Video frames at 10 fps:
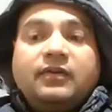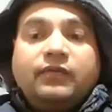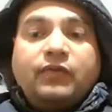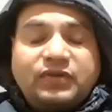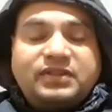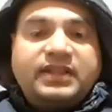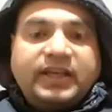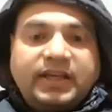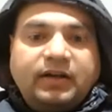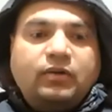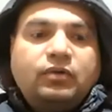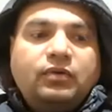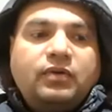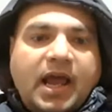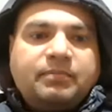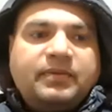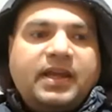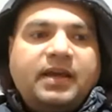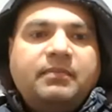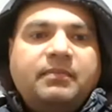was there to help
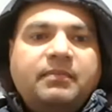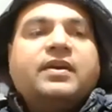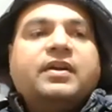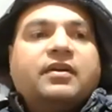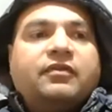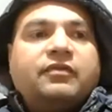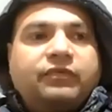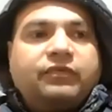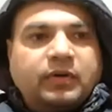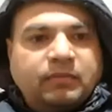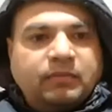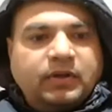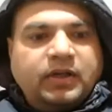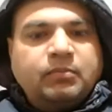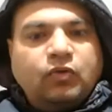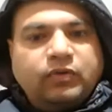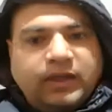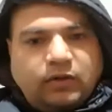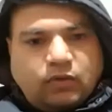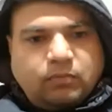them f- remove the
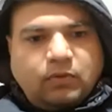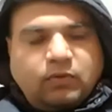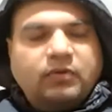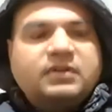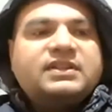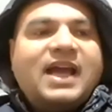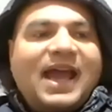roadblocks,